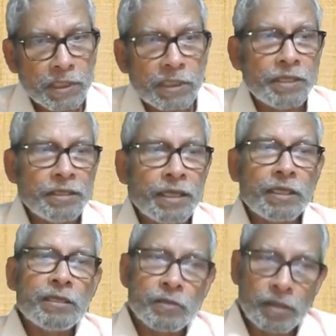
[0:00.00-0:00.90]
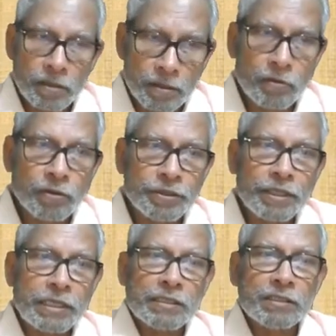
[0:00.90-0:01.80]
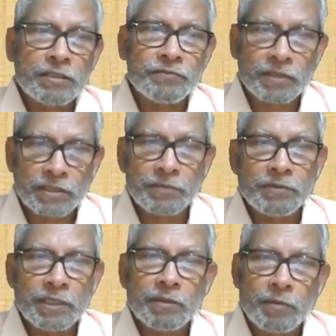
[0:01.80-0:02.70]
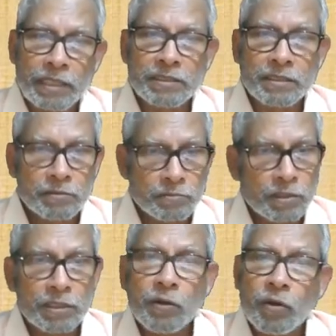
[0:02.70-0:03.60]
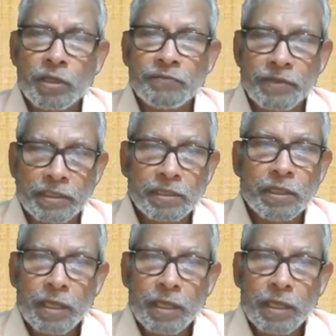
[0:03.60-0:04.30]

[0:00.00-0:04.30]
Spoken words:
in the Indian Regulatory Agency for the Safety in the Mines and the oil field.